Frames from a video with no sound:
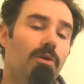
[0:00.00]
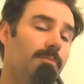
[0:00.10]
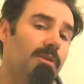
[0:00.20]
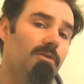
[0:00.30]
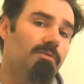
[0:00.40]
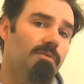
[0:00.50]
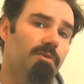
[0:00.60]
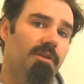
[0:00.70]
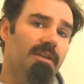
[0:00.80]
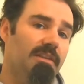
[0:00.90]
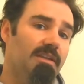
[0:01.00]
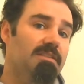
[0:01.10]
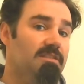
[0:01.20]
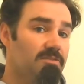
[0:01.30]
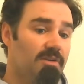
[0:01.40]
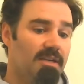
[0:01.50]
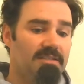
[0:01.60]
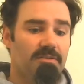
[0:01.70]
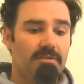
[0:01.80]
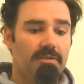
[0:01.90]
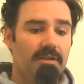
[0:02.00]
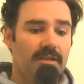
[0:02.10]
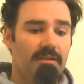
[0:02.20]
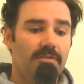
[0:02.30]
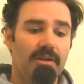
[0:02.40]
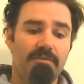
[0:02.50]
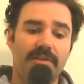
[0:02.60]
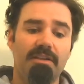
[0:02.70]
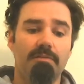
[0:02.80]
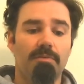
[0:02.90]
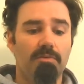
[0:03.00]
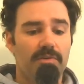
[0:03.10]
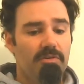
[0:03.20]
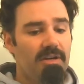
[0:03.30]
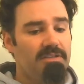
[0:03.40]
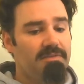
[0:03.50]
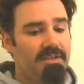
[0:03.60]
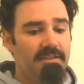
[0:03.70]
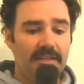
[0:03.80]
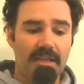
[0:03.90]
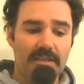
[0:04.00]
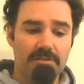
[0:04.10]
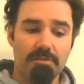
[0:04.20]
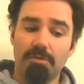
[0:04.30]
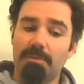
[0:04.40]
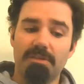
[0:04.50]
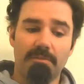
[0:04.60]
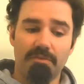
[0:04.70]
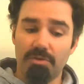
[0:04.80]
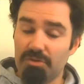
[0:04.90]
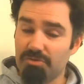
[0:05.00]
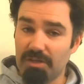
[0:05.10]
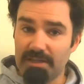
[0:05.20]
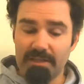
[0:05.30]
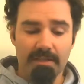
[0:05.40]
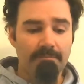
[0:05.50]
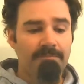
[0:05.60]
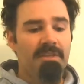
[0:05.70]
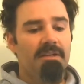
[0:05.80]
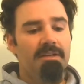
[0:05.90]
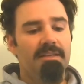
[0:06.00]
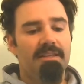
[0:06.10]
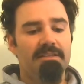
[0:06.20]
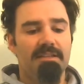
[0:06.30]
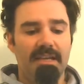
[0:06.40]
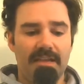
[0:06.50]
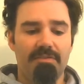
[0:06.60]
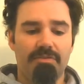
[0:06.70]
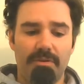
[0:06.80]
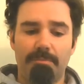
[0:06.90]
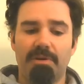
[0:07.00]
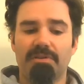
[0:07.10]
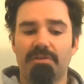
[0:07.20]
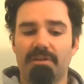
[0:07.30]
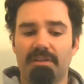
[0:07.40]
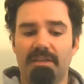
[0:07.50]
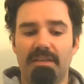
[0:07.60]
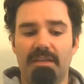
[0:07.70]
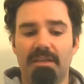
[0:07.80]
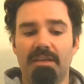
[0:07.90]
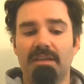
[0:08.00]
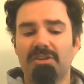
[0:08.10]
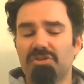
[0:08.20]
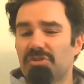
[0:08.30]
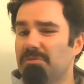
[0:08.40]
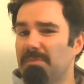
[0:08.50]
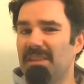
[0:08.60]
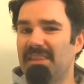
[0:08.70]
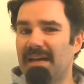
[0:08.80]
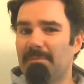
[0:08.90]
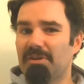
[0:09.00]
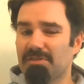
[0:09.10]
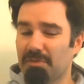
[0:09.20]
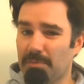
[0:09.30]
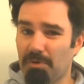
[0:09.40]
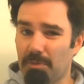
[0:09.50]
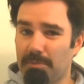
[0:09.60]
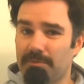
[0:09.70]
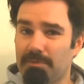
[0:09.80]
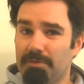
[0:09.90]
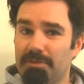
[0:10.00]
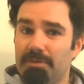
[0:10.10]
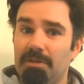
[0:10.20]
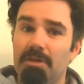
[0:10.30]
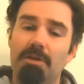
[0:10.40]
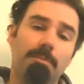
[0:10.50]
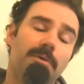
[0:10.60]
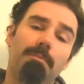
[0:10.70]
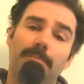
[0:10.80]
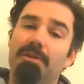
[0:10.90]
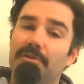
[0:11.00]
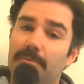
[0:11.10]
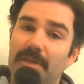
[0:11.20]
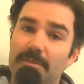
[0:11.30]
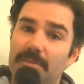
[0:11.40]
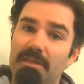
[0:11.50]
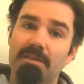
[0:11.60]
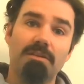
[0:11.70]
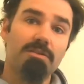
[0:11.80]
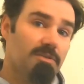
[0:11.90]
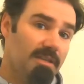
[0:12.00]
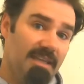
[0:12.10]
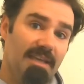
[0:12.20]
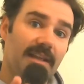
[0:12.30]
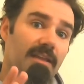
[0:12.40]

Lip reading: be good for you unless it's grain fed over grass fed. That's going to be something for you to try. Alright, things like heavy cream, butter and ghee shouldn't be that much of a problem for you, but milk might be. So again,